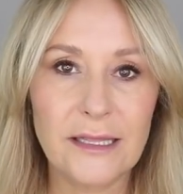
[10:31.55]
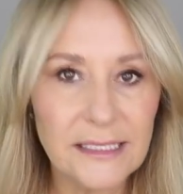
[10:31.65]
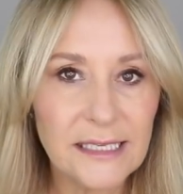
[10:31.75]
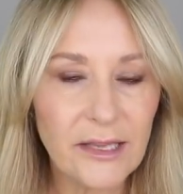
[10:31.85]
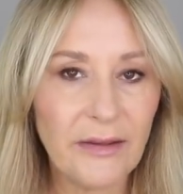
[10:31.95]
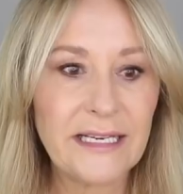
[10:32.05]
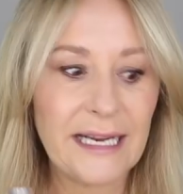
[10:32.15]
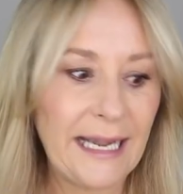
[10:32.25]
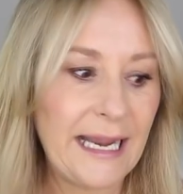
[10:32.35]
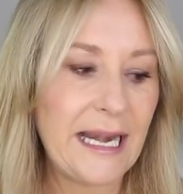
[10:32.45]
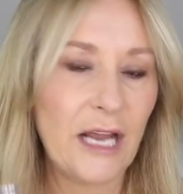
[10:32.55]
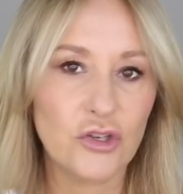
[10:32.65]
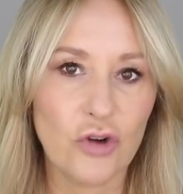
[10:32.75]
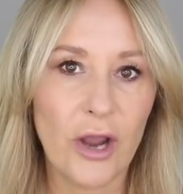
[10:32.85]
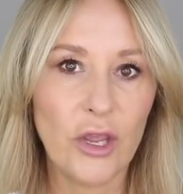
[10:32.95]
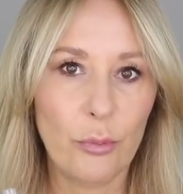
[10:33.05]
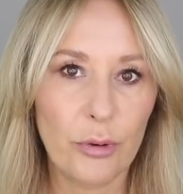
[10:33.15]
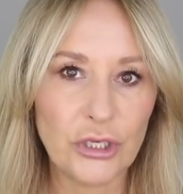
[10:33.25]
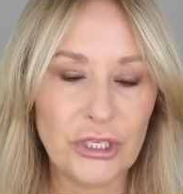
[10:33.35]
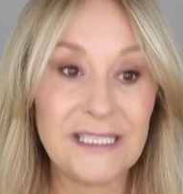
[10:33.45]
this is going to clean and dry your
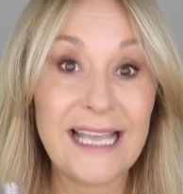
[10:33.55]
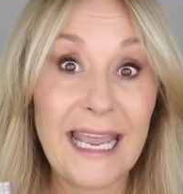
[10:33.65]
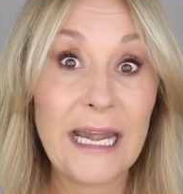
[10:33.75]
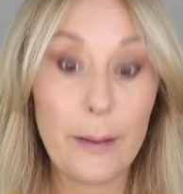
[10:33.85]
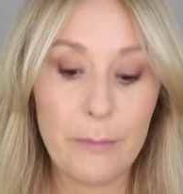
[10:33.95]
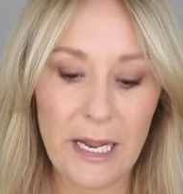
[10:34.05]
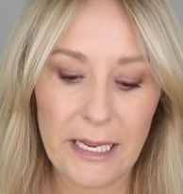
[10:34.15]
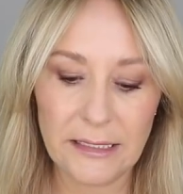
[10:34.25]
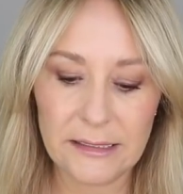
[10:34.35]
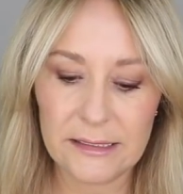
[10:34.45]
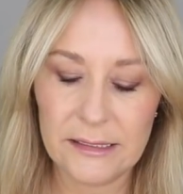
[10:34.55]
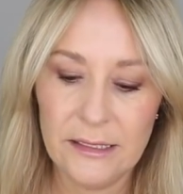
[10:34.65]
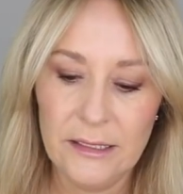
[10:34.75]
brushes in minutes.